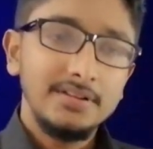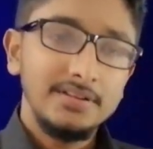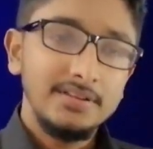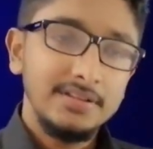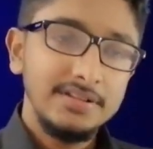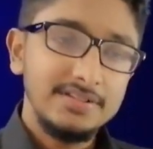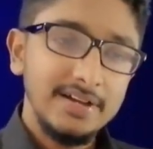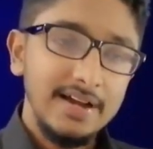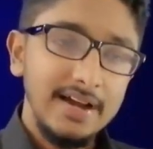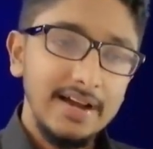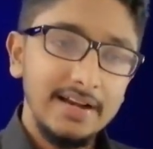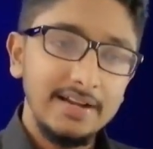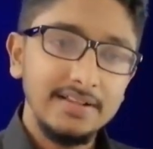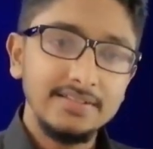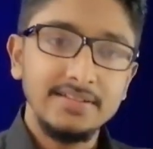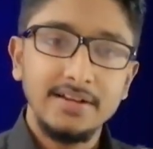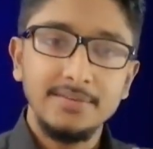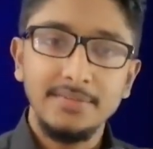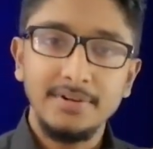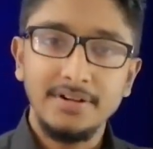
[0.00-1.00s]
the child
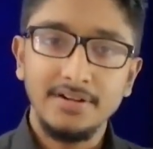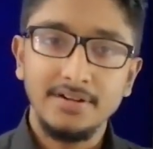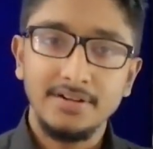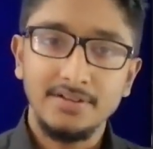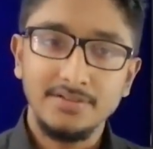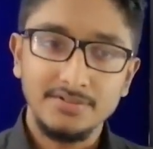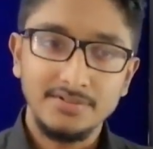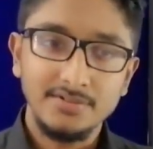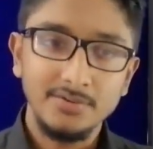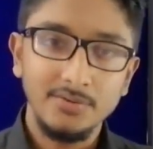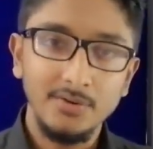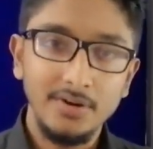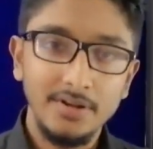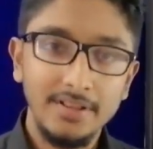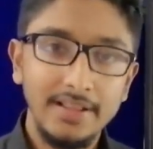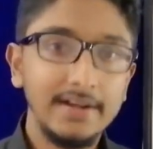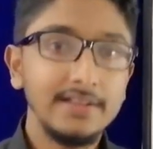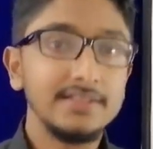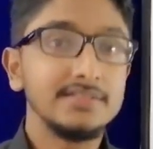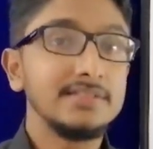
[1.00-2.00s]
is admitted to the school,
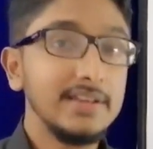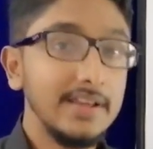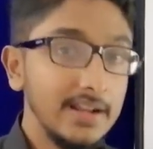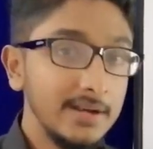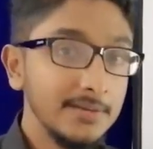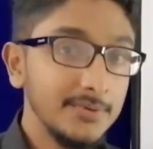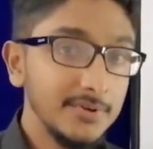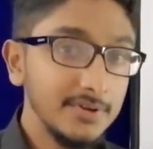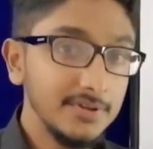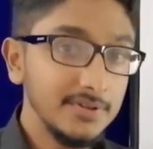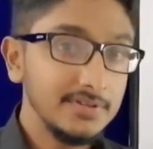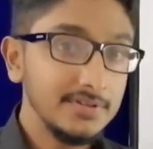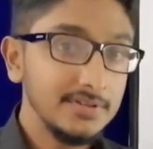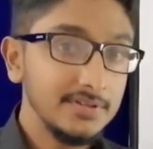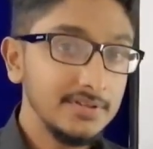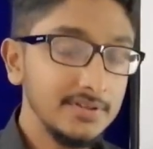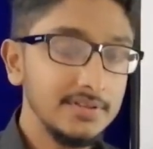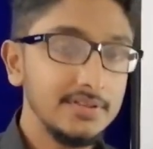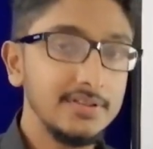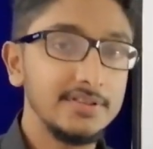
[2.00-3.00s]
that is the input.
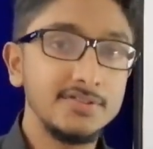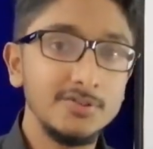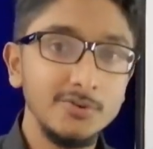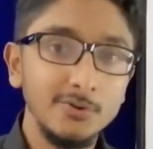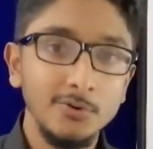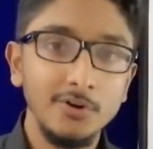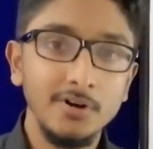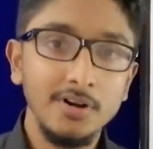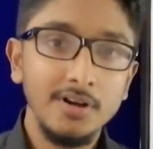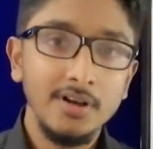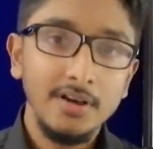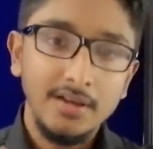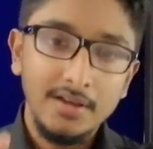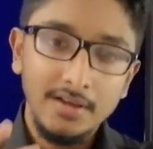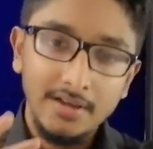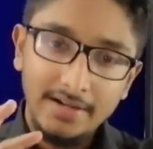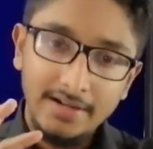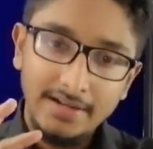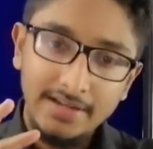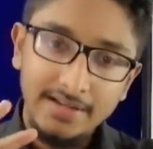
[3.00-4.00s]
The school
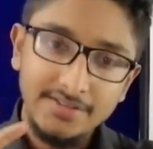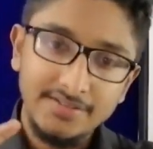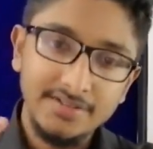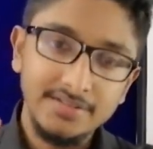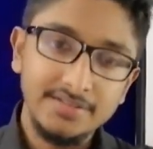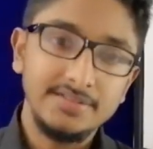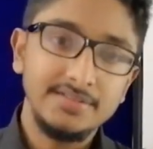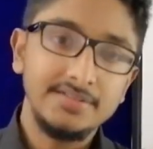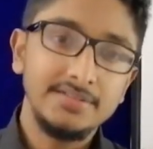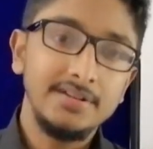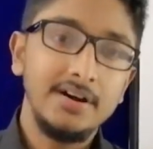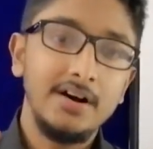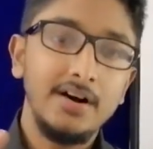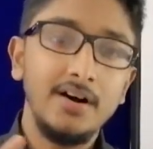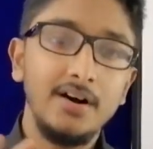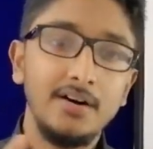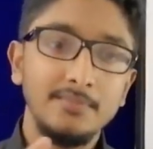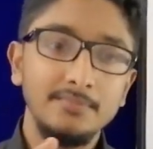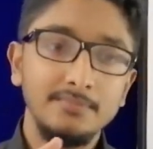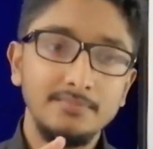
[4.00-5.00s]
teaches
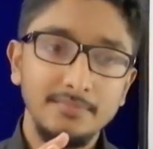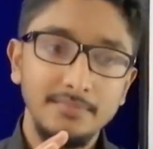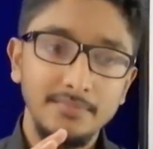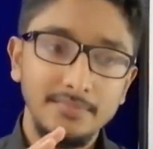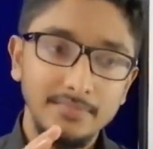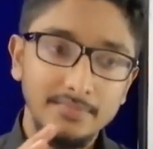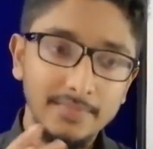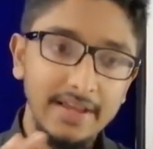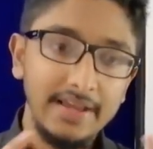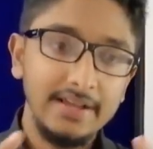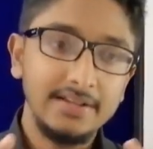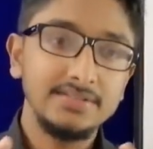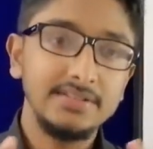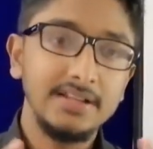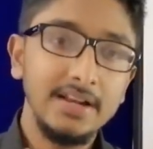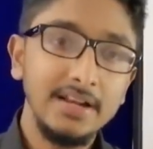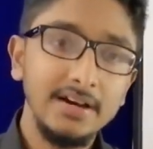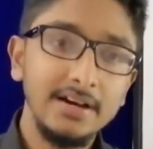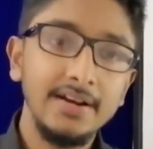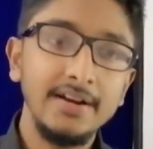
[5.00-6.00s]
or makes
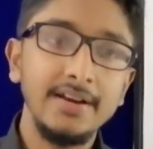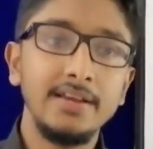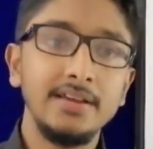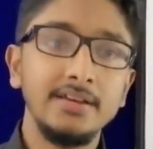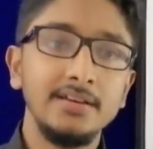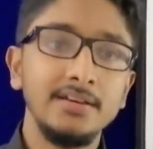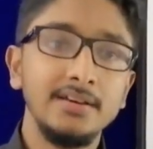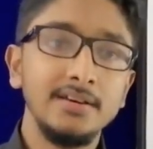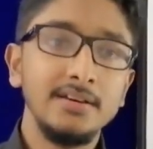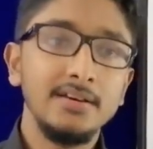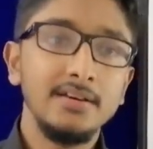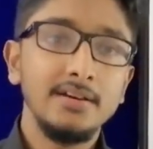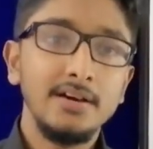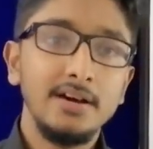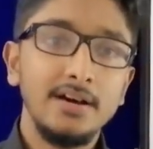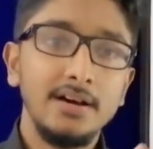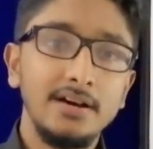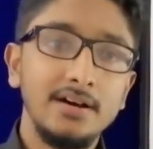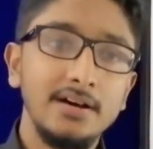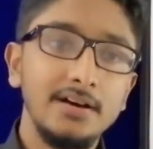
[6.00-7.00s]
the learning
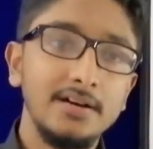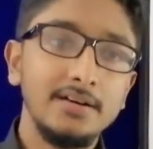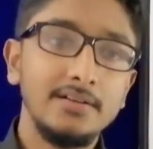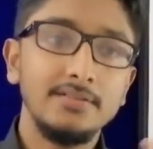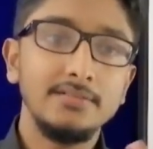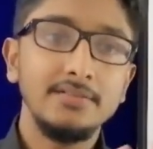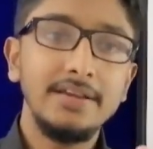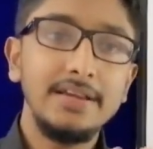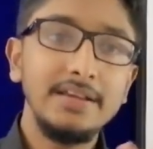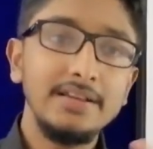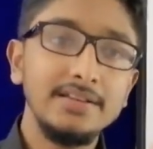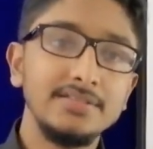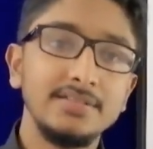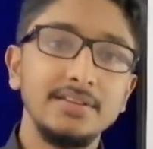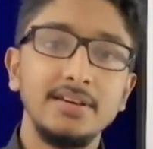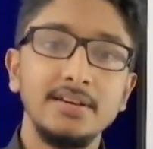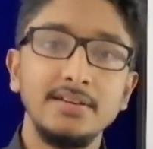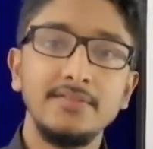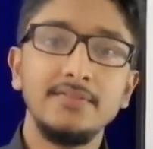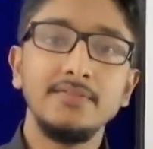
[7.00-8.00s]

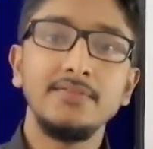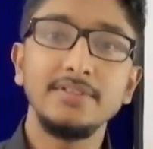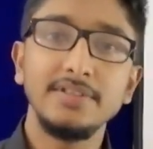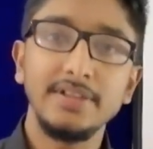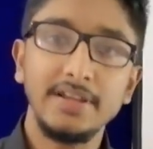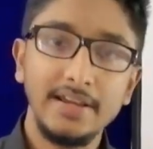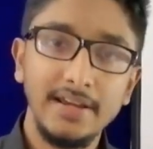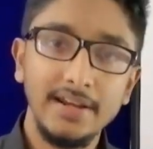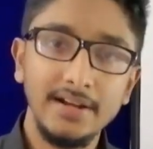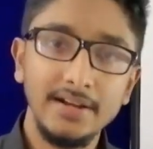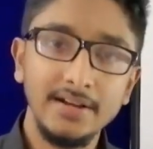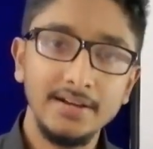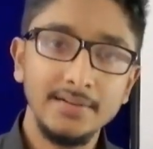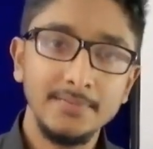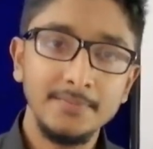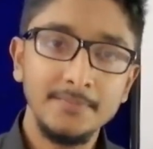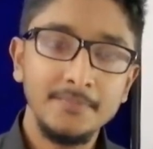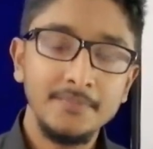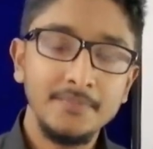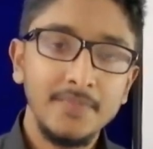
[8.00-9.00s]
easier for the kid.
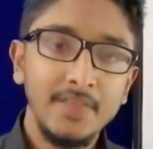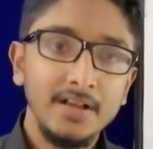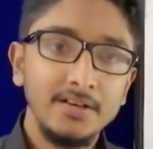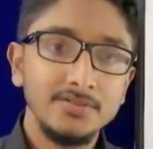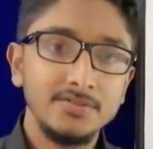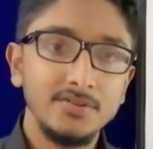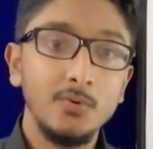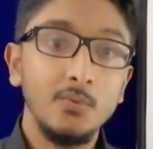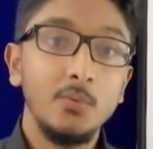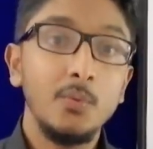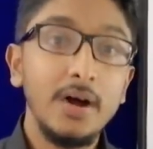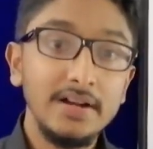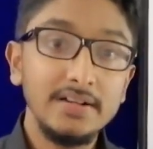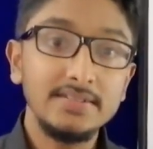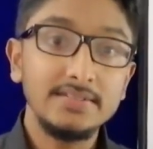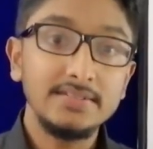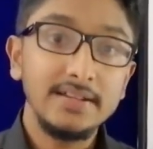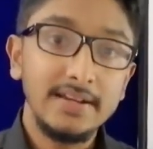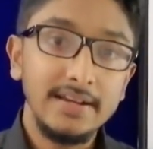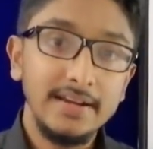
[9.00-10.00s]
So
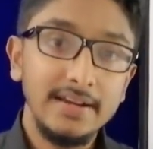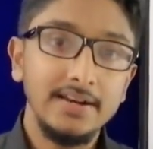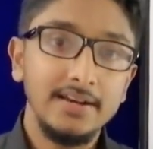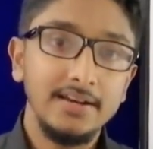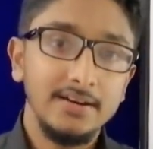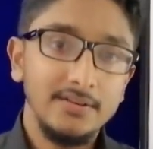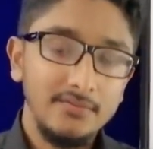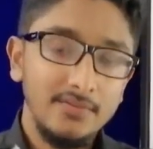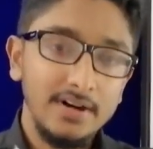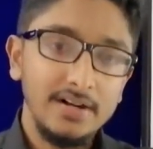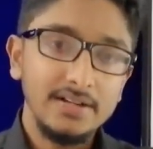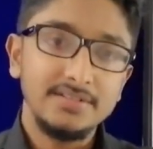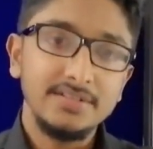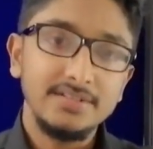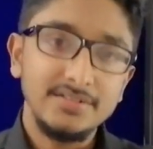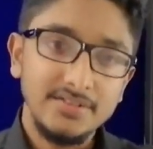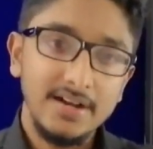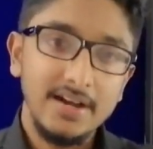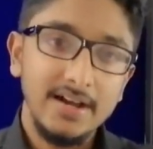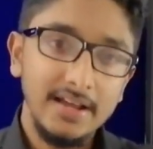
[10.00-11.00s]
once the
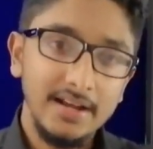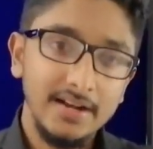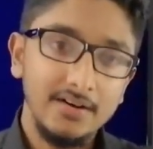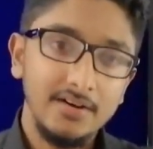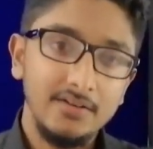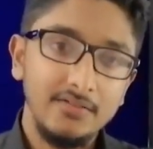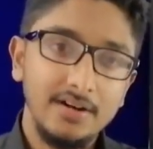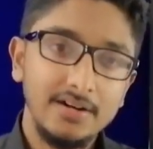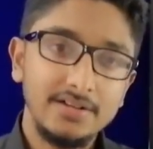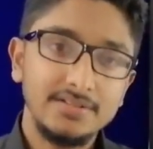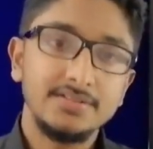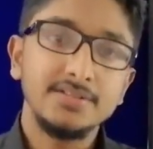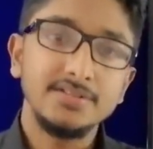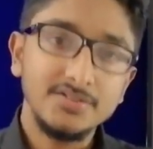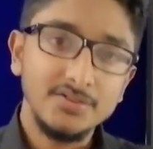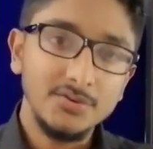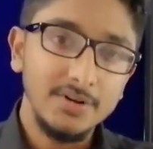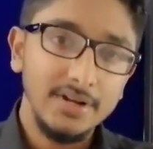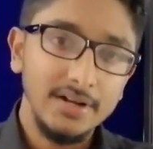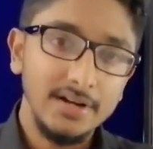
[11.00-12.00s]
child or once the
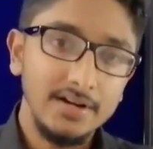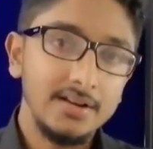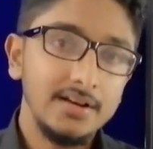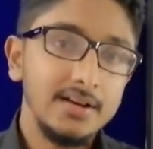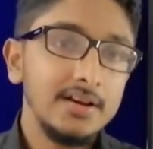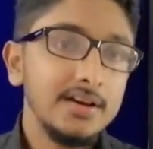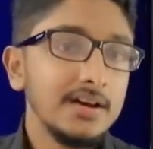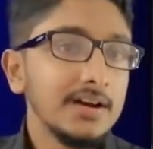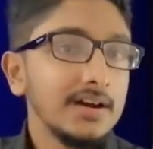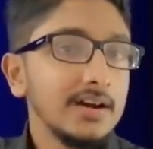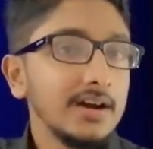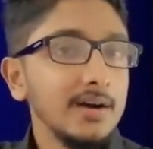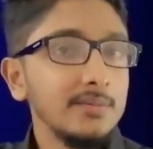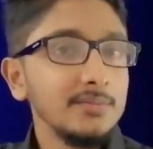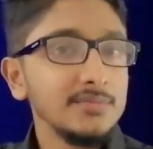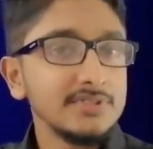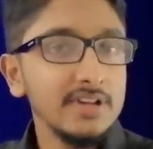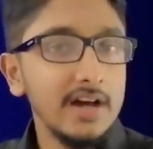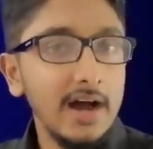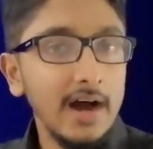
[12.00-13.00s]
student
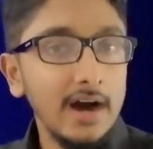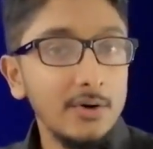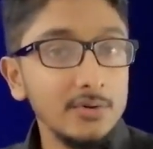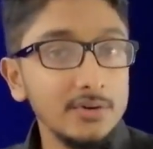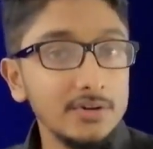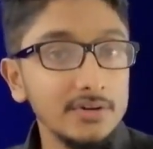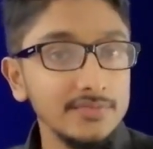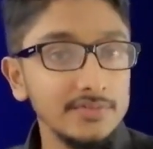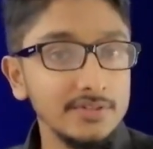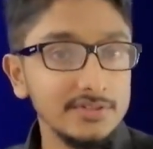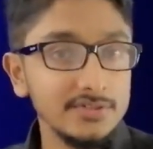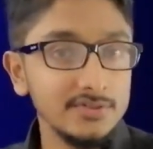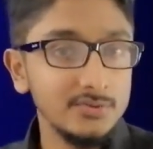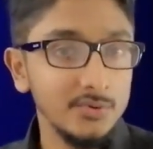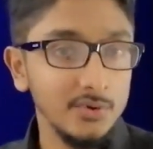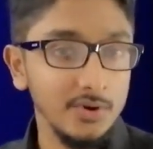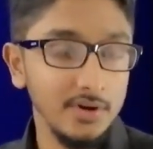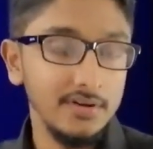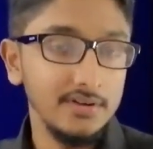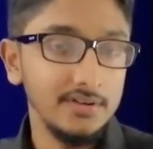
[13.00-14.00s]
comes out of the
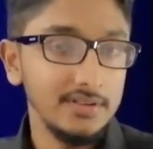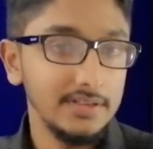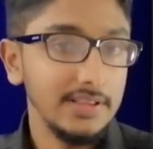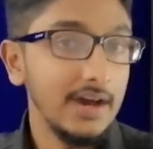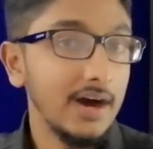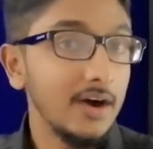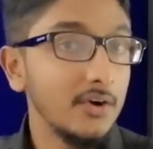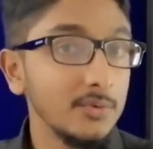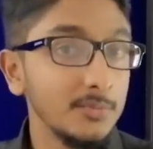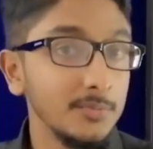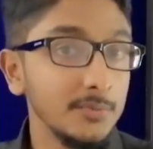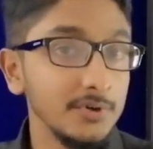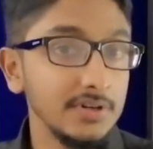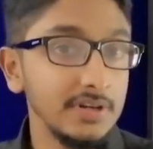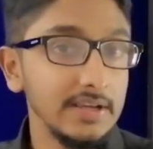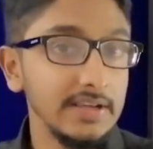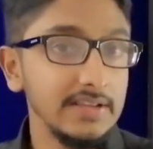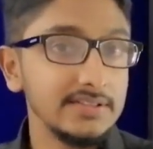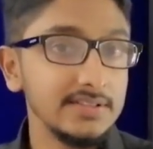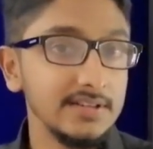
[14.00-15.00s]
school, the
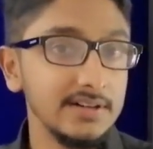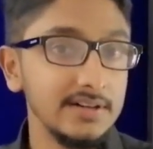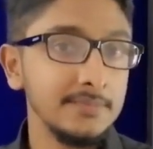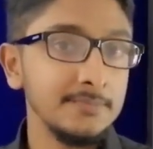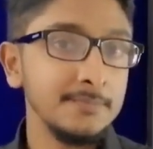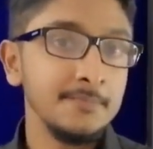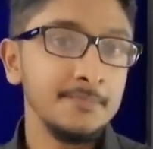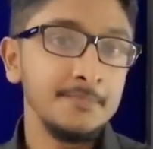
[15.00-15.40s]
output is a